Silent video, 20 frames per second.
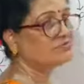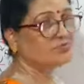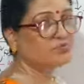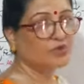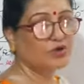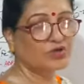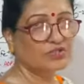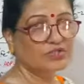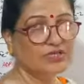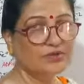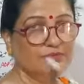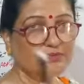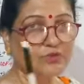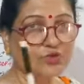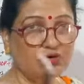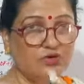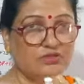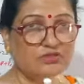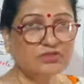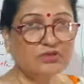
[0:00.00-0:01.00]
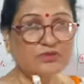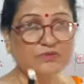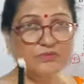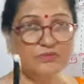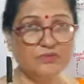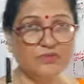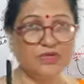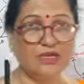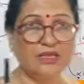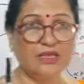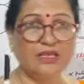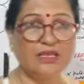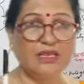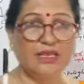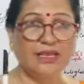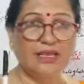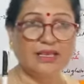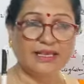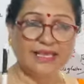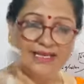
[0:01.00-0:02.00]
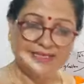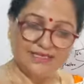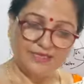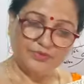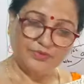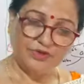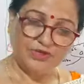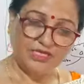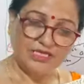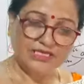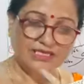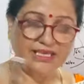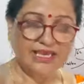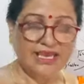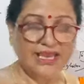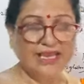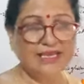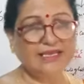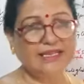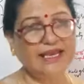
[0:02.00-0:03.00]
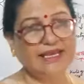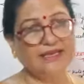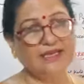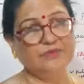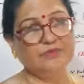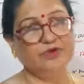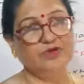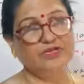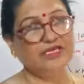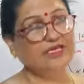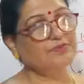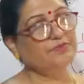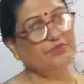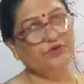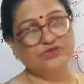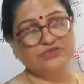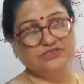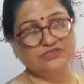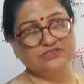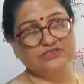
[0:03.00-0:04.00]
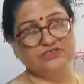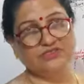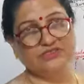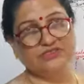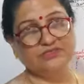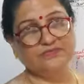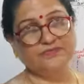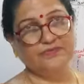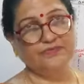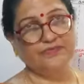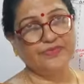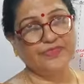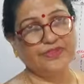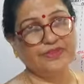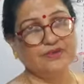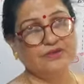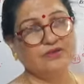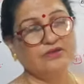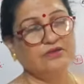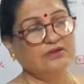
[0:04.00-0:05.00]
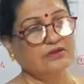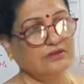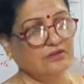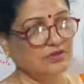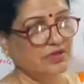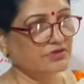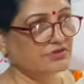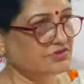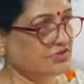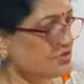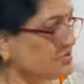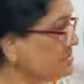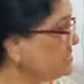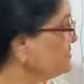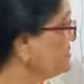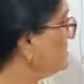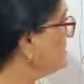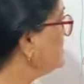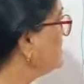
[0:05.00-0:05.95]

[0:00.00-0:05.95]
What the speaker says: for the both catabolic and anabolic processes. Now children,